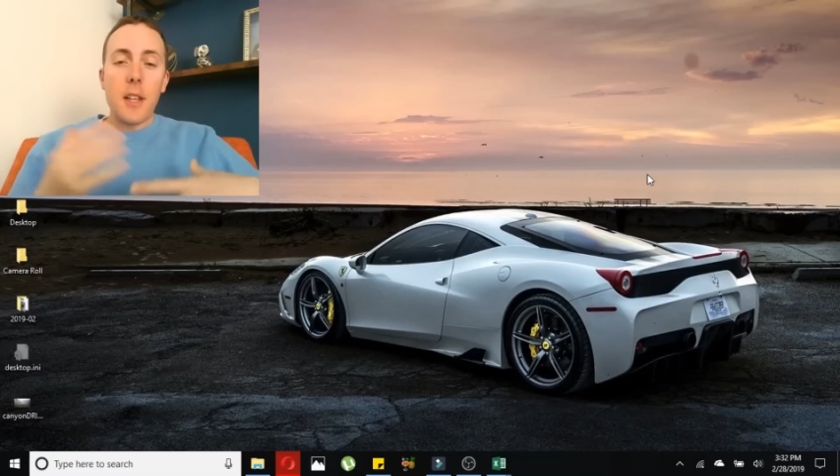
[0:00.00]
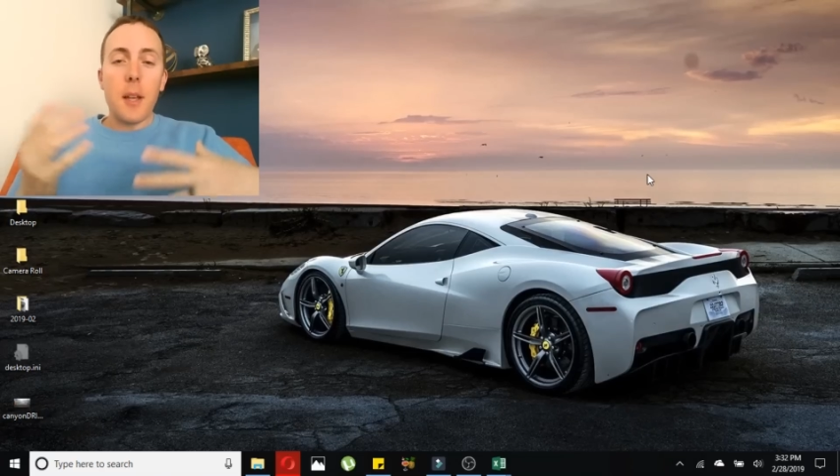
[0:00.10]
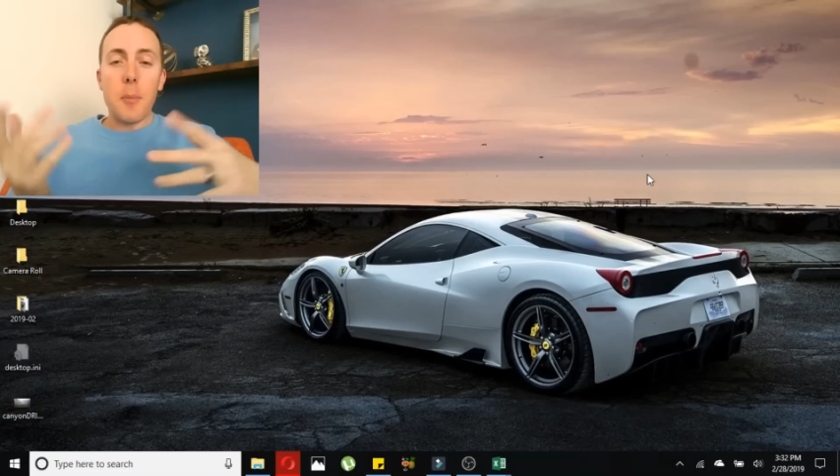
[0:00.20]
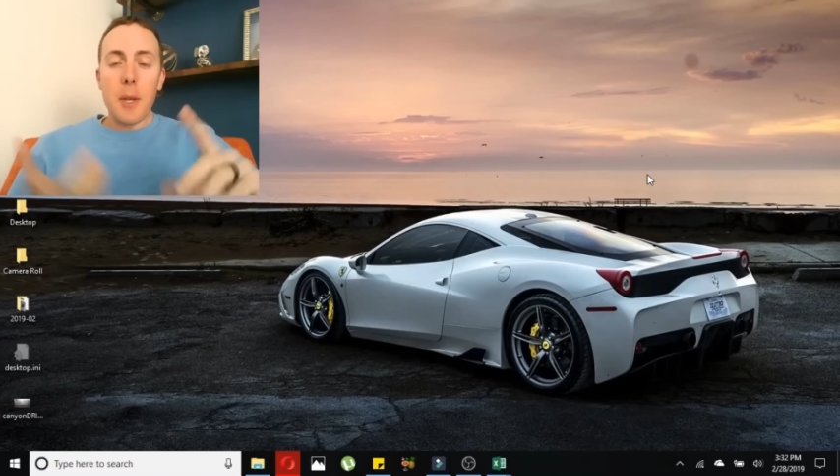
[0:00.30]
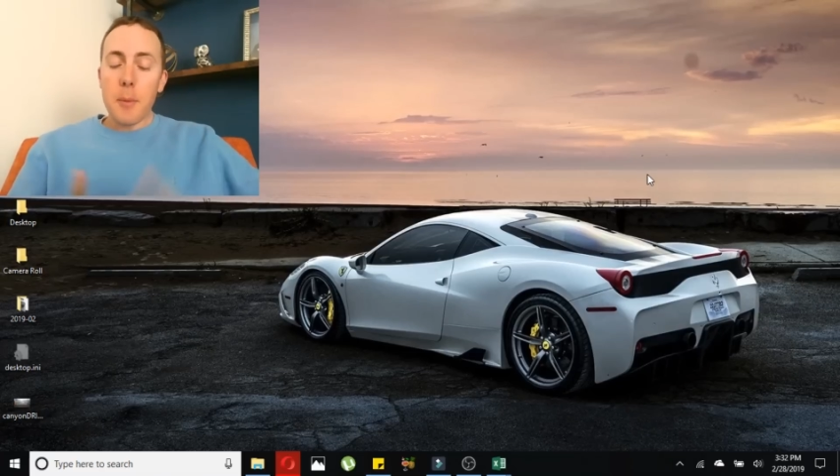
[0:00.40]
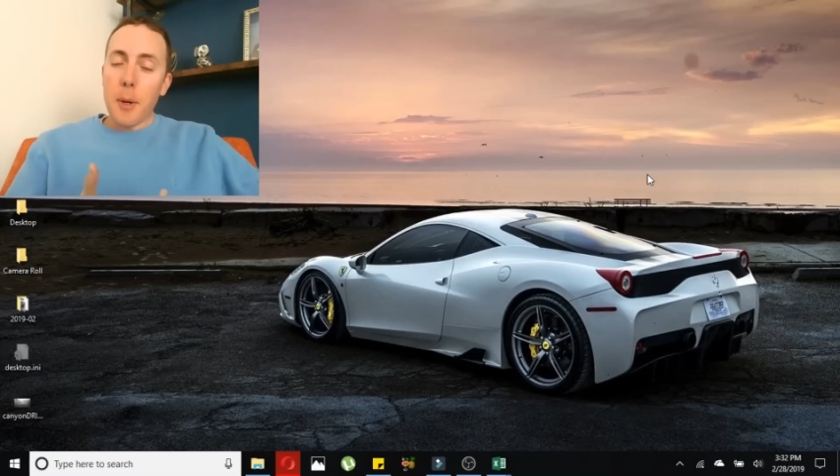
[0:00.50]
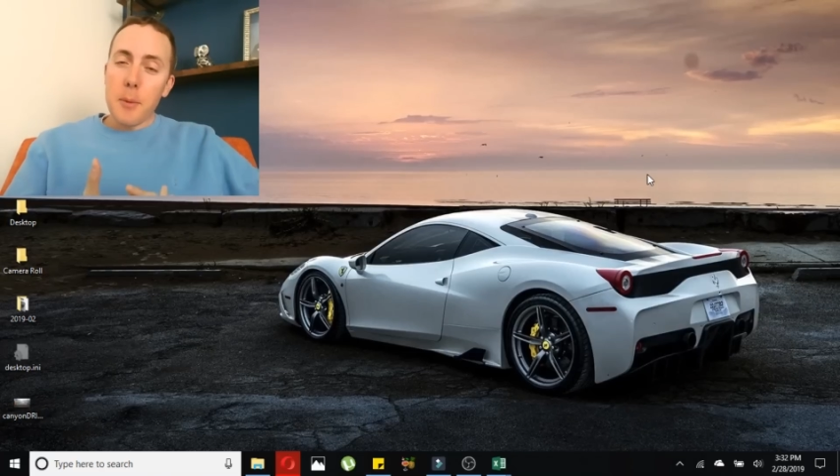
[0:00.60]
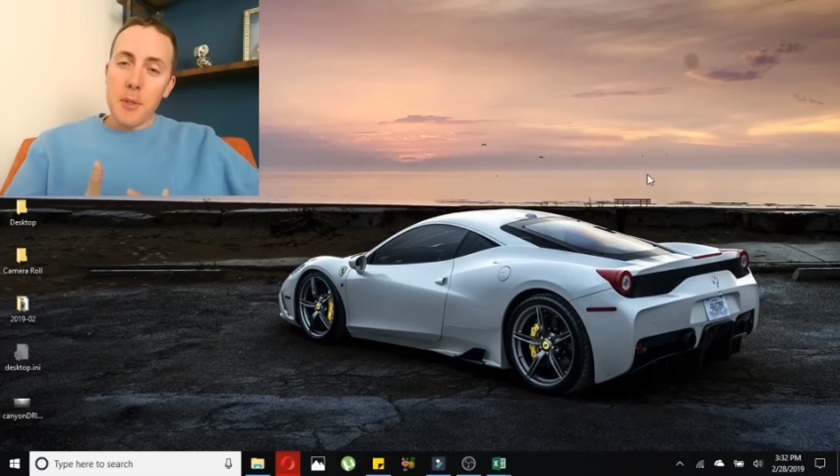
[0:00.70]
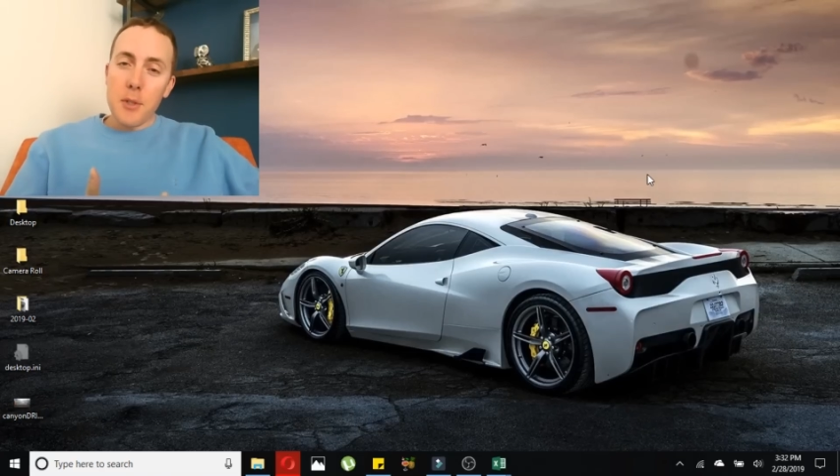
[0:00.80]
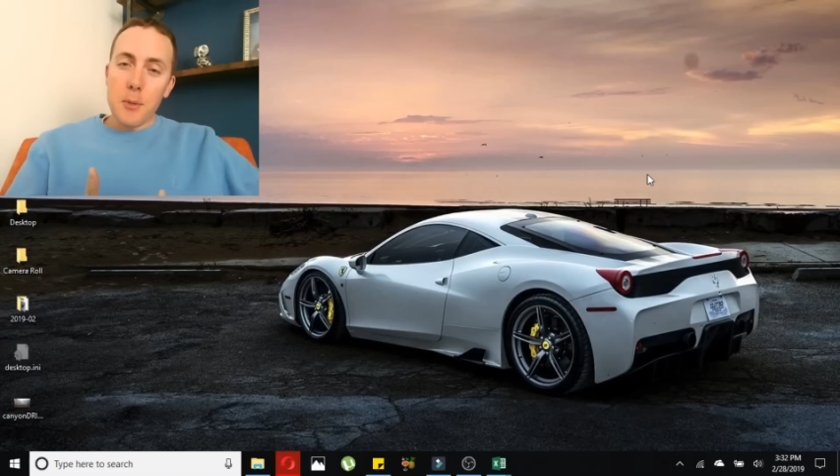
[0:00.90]
and
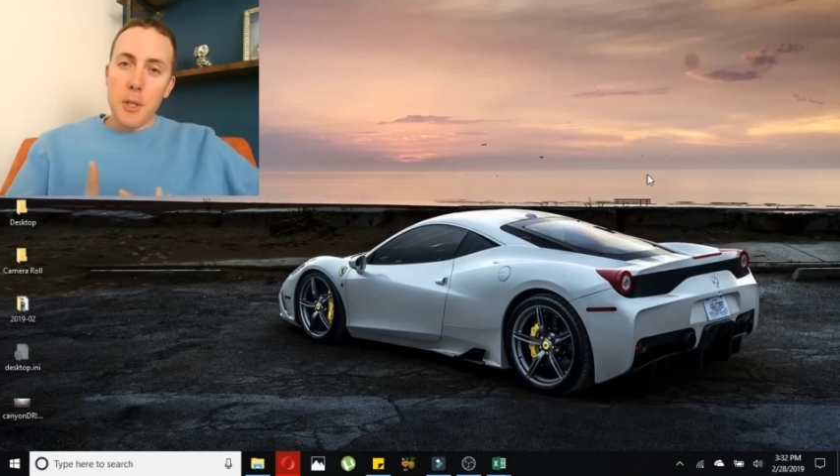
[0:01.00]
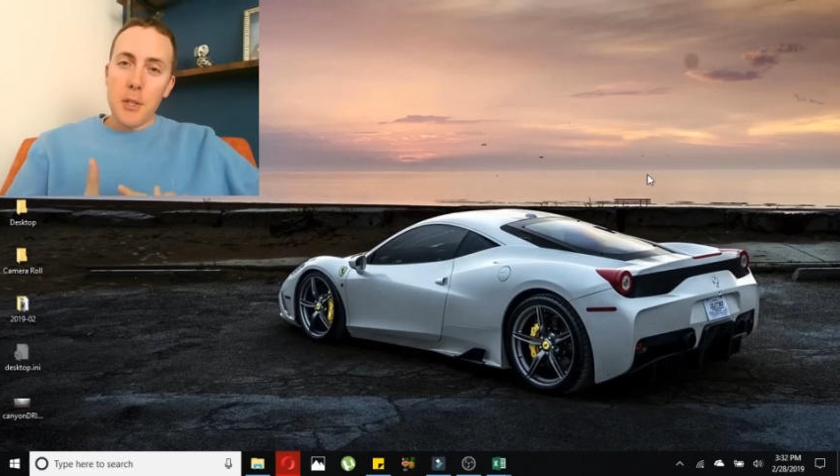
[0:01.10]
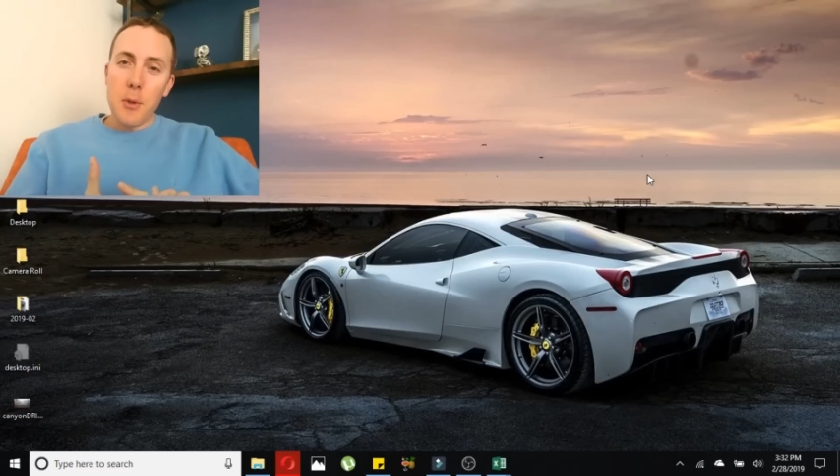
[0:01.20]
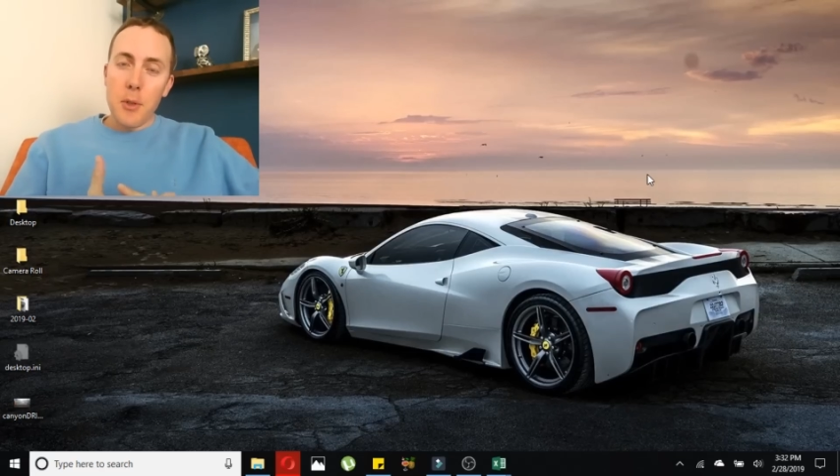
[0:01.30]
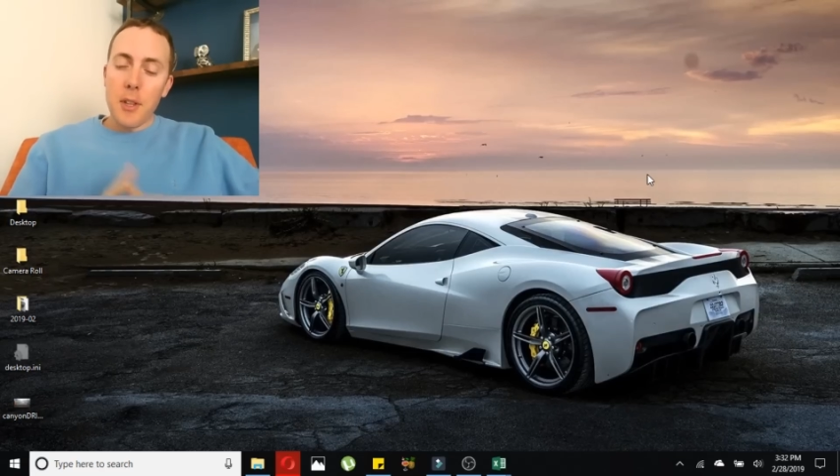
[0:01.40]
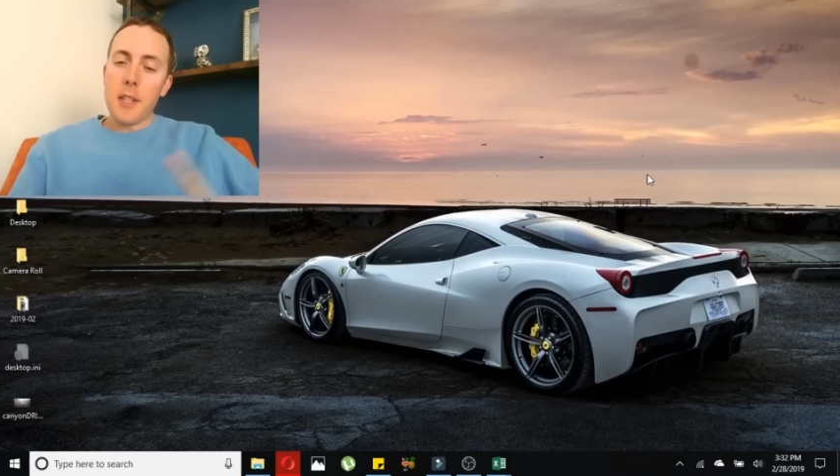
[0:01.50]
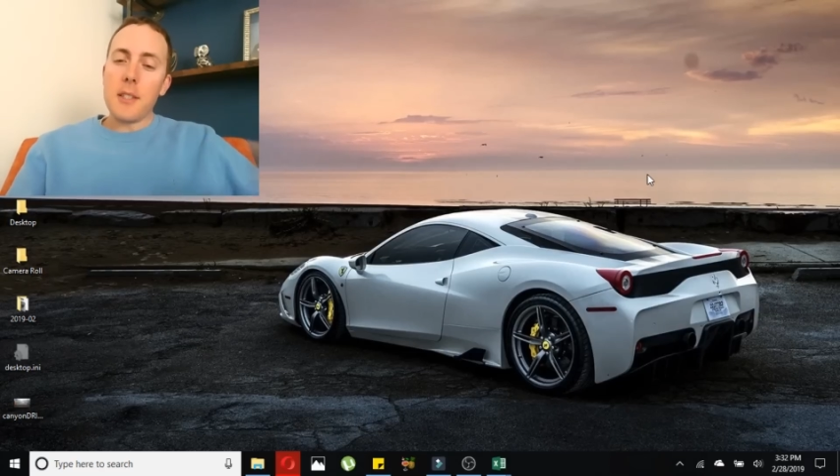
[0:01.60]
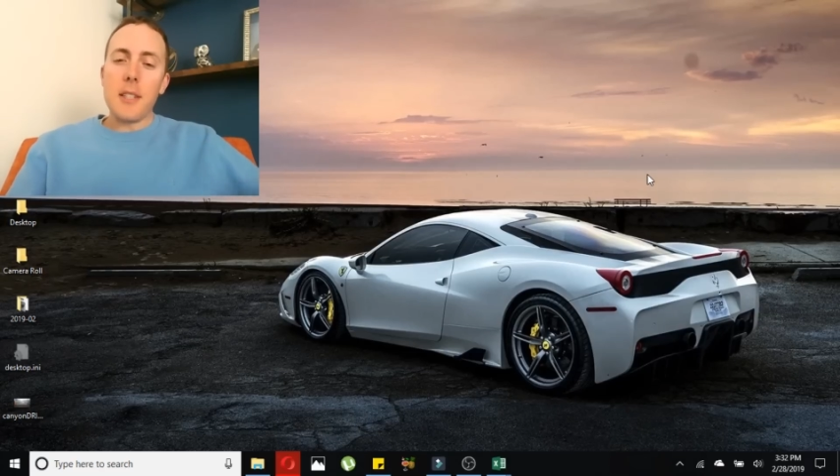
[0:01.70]
BMWs. Those are my two things.